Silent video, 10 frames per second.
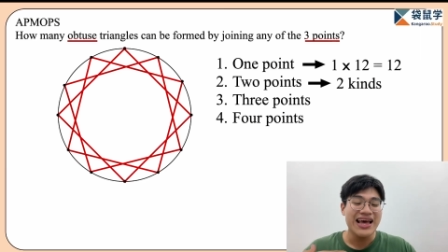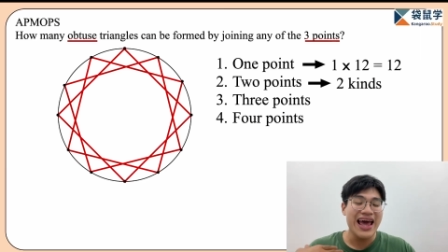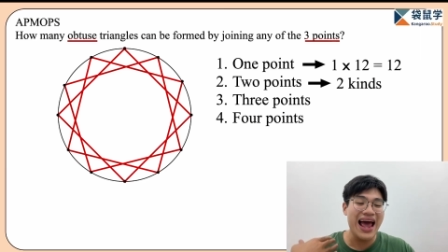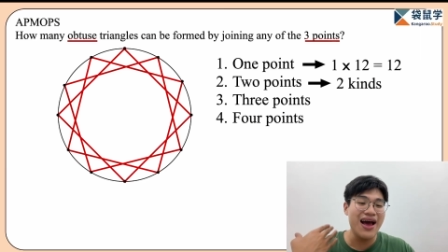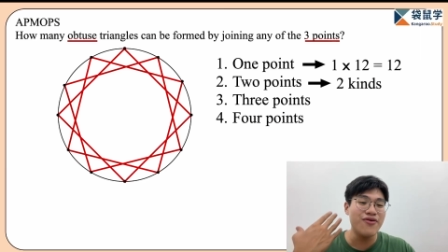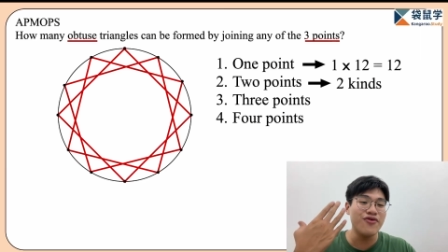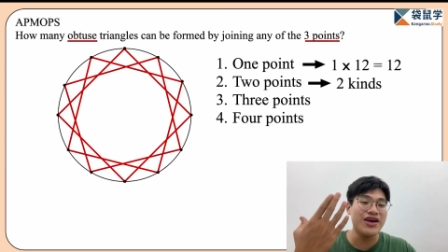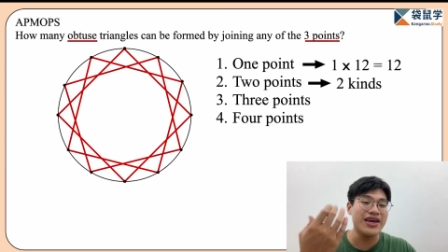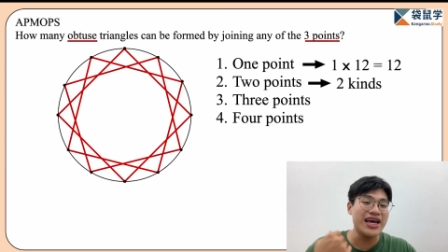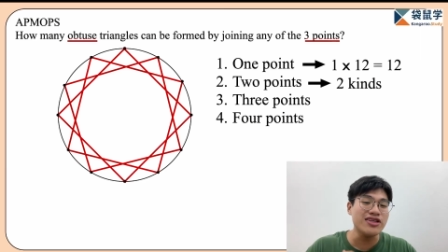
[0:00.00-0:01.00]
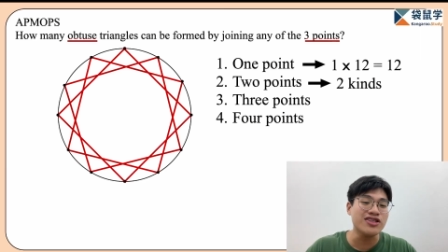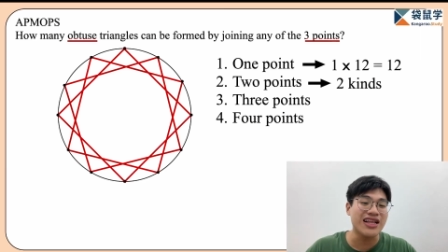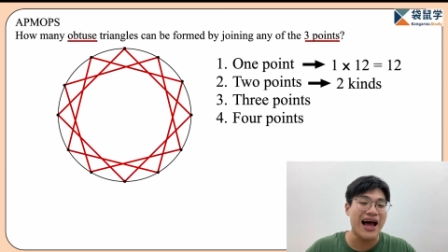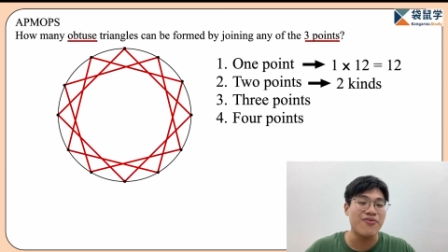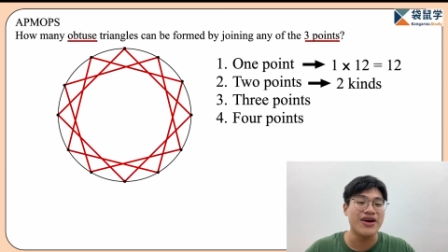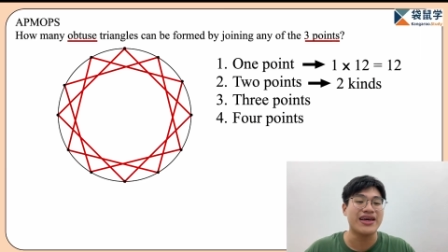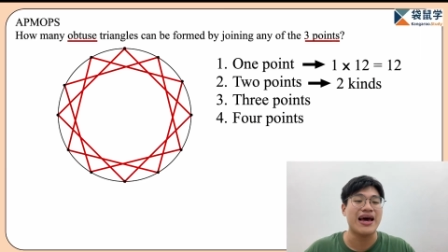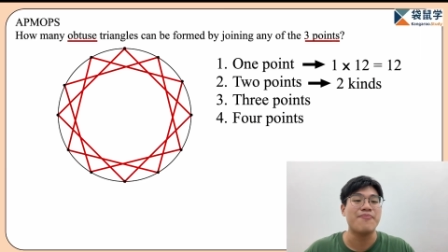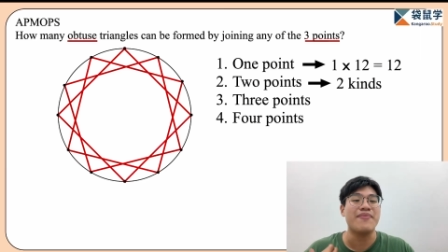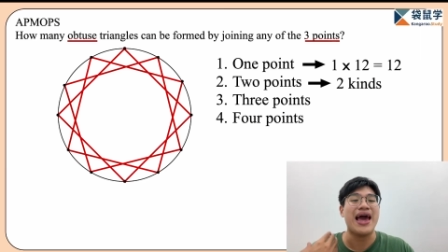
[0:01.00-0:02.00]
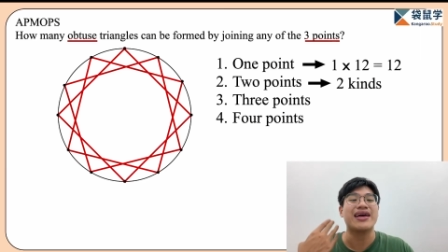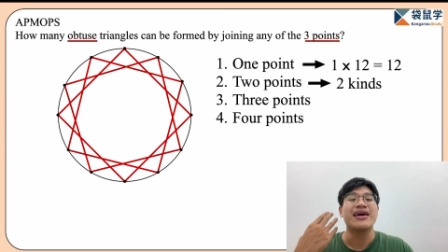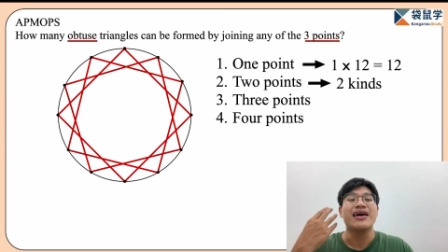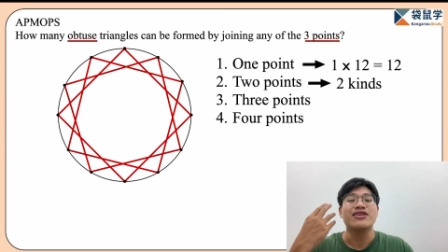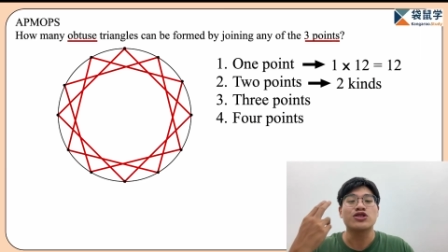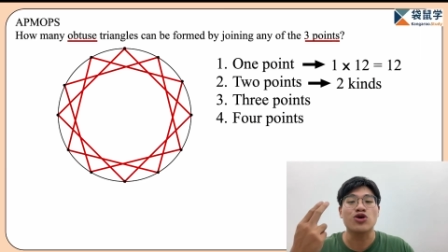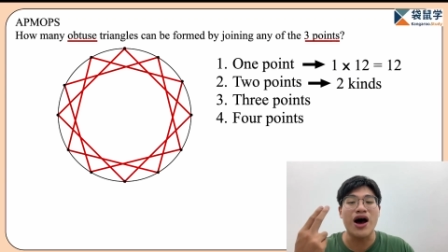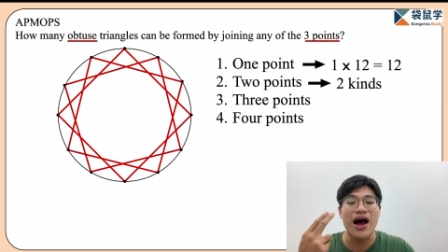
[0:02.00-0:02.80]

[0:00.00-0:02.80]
And with each line we can make 2